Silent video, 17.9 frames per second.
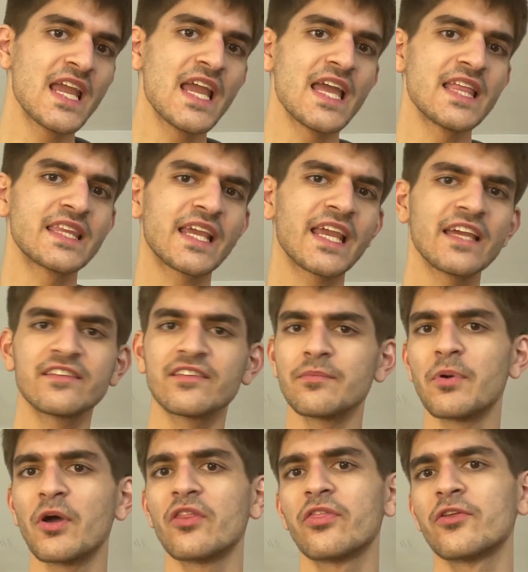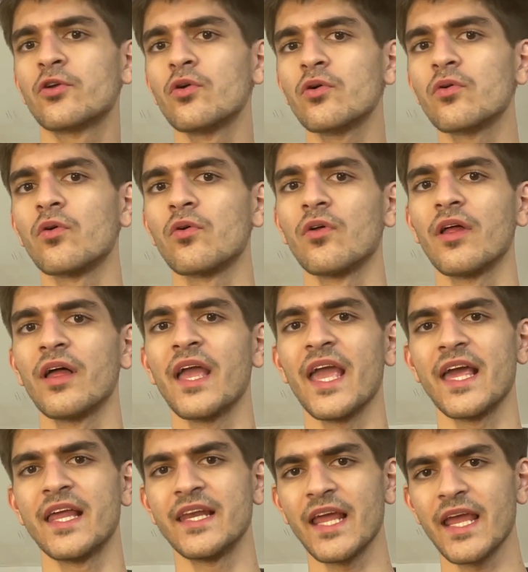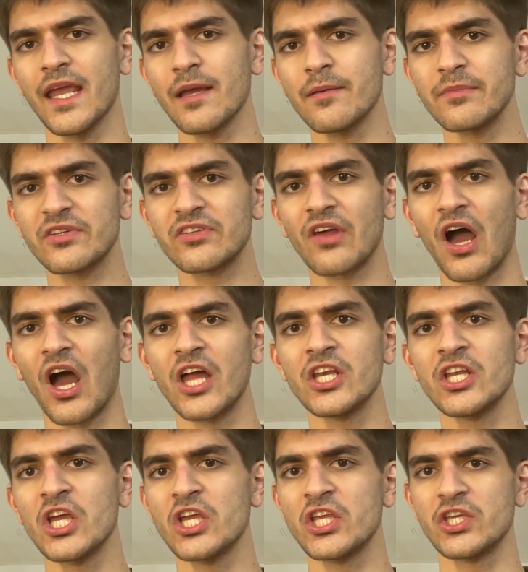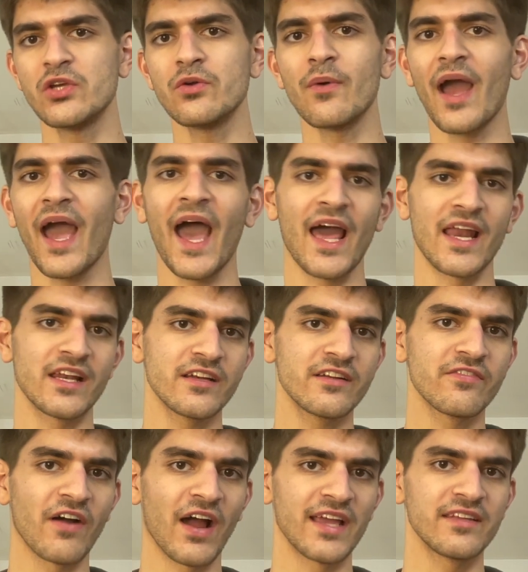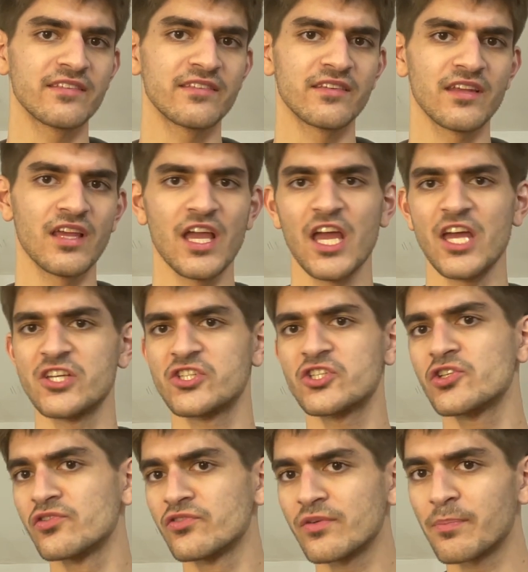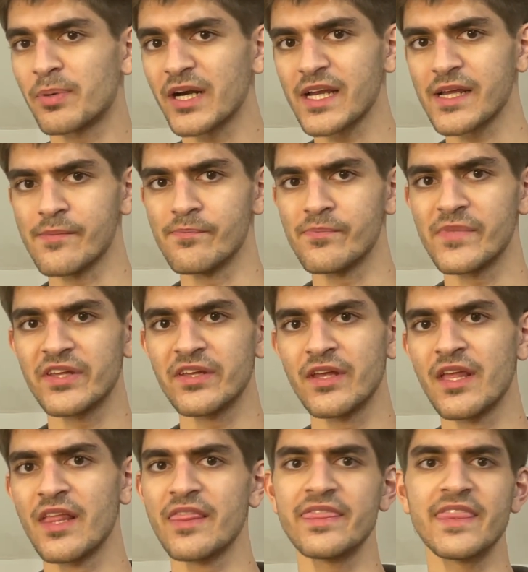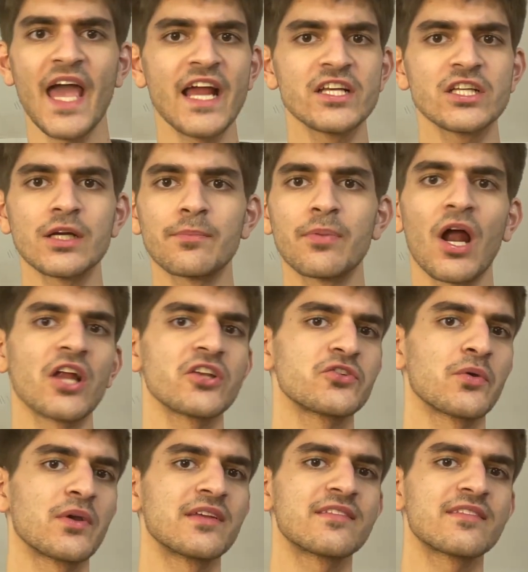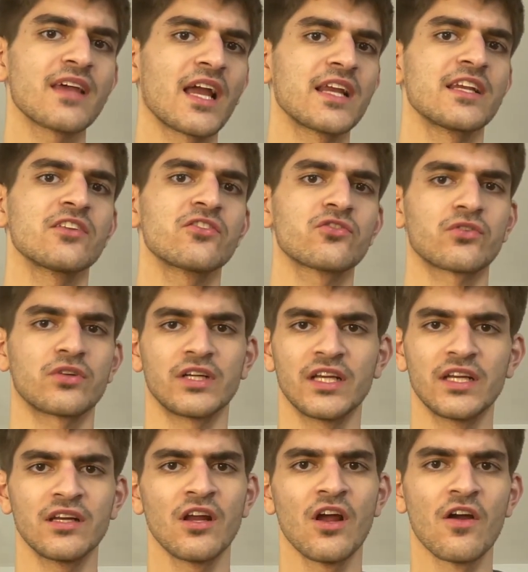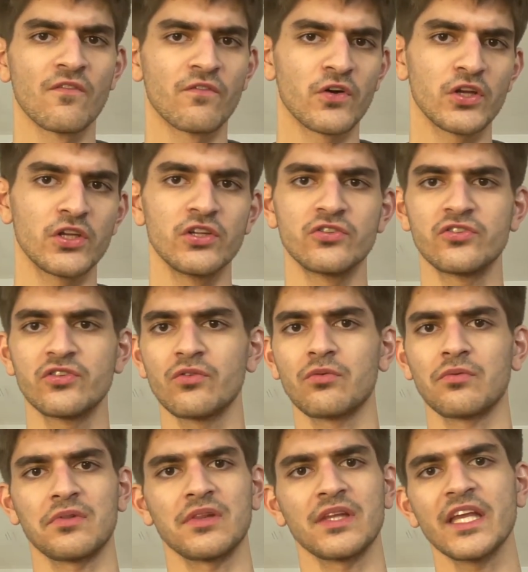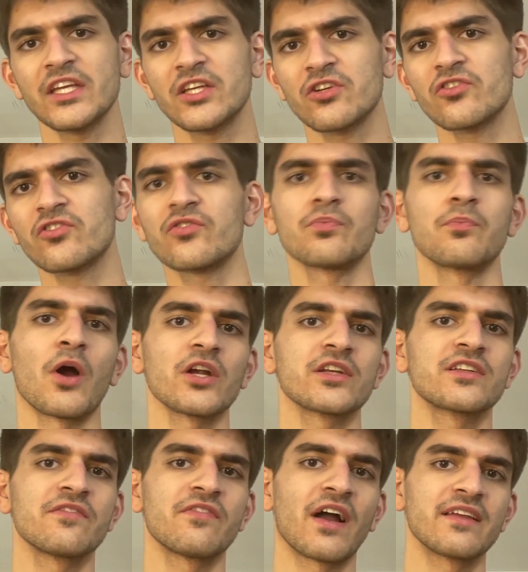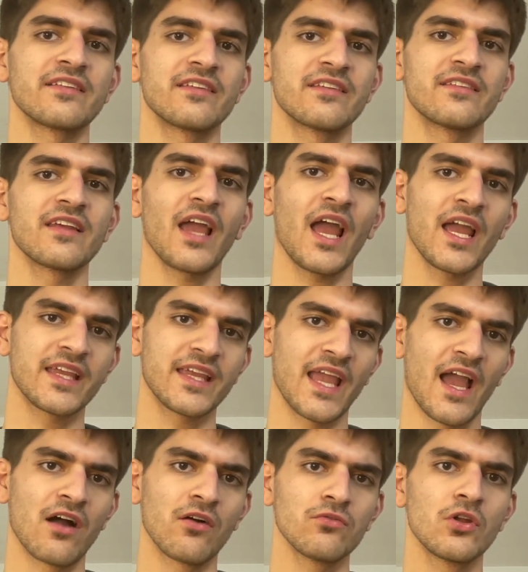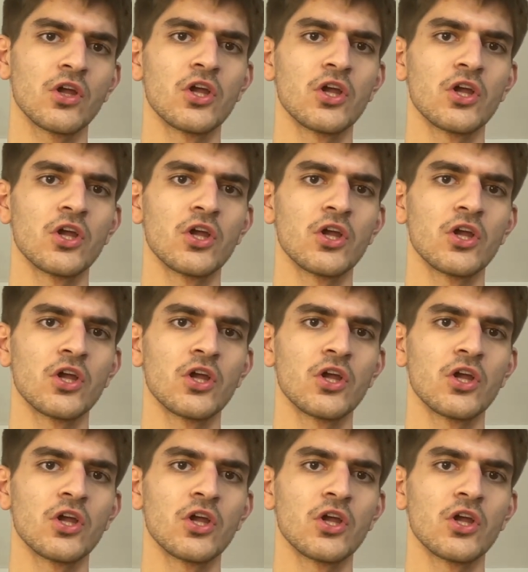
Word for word: In the case of both Google and Amazon, you add a device and choose a brand. Then you're brought to a sign-in screen for you to link your smart device's account